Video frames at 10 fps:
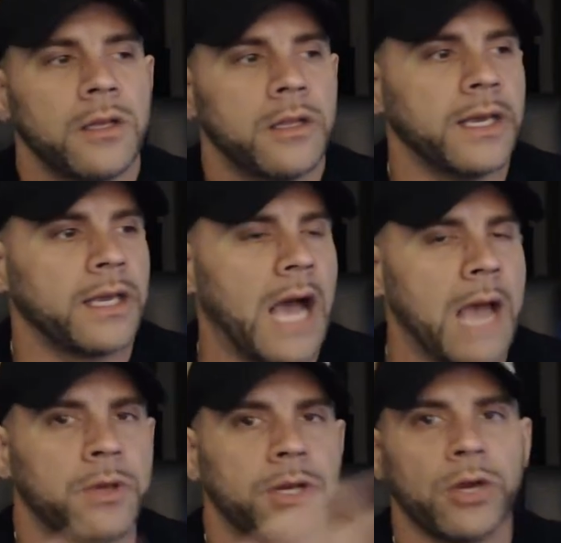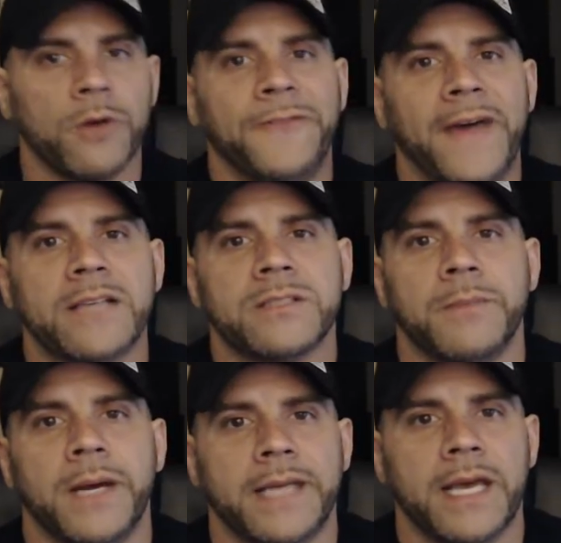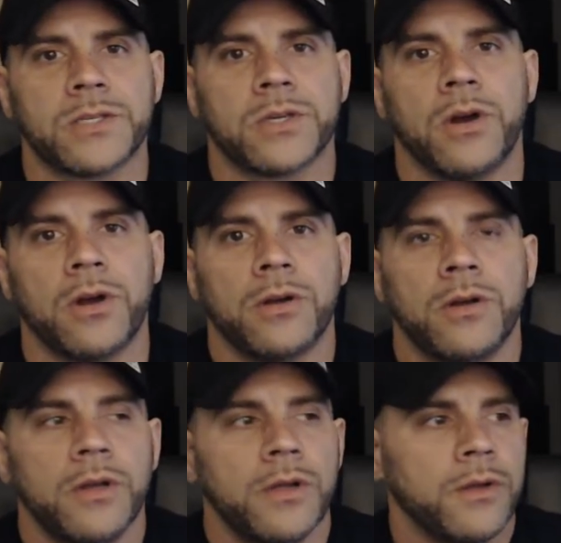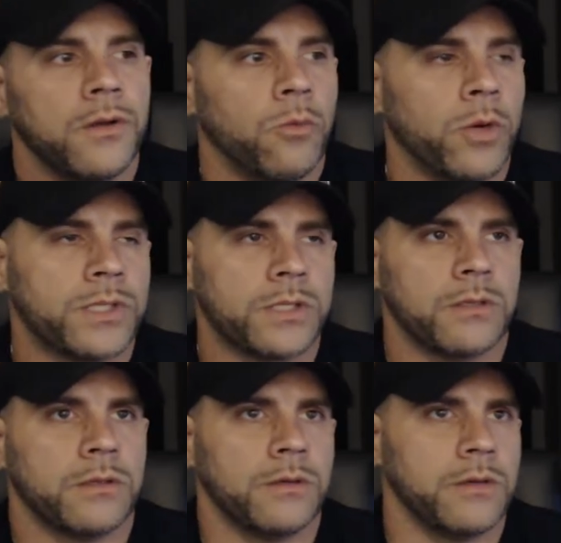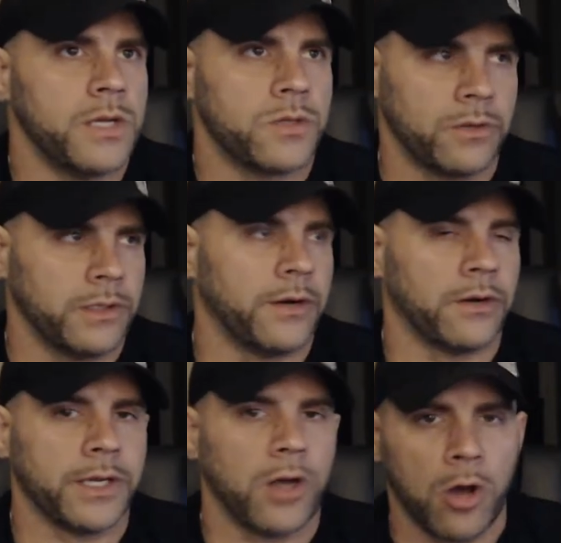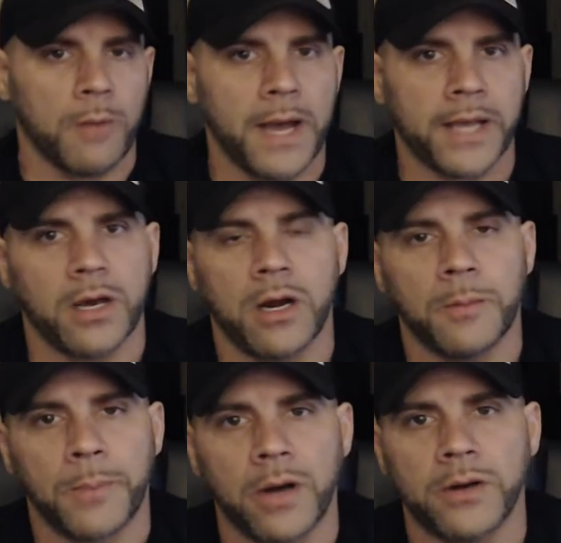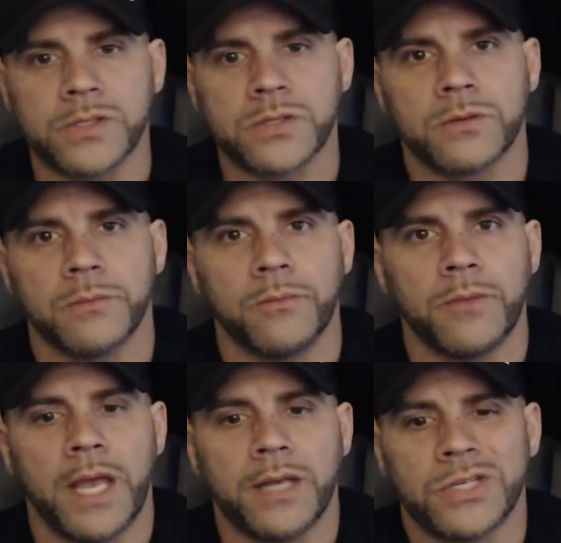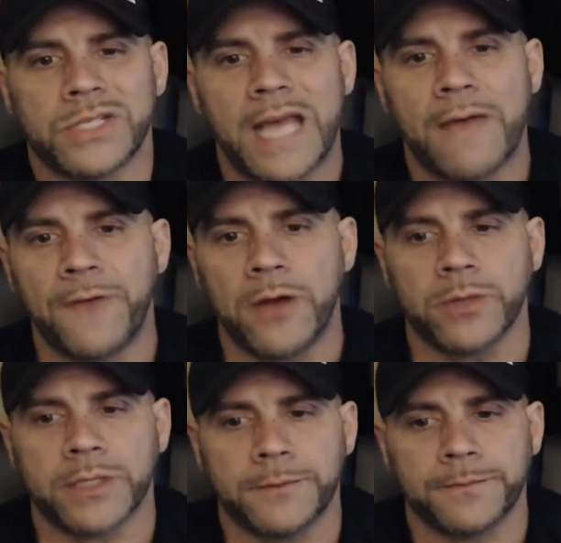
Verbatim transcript: Like I'm going to go fast in my dad's car, which is literally all my car parts, and just have fun with it.